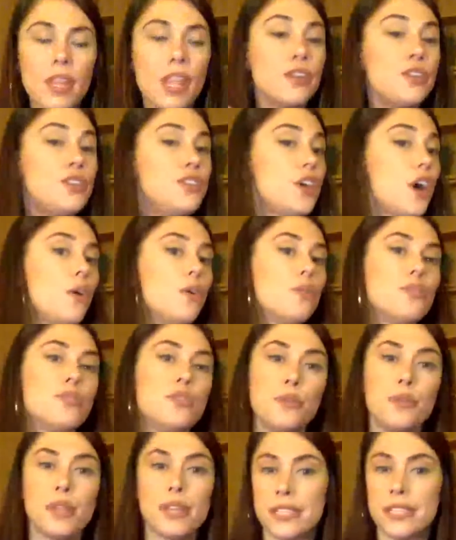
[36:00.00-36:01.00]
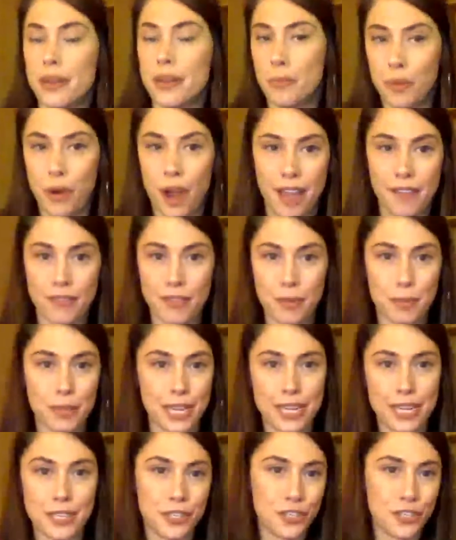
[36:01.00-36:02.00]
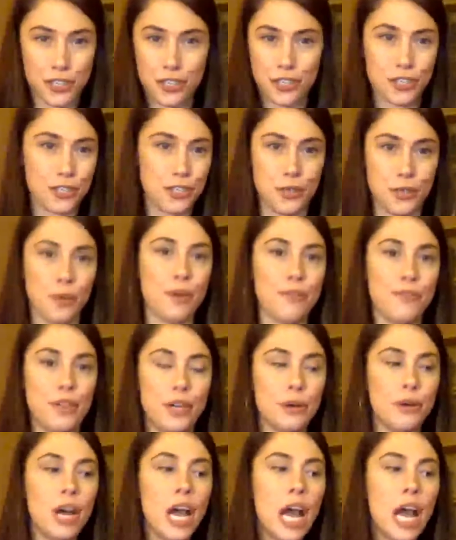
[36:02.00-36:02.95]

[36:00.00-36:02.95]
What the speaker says: Don't do this in a private place, just the two of you.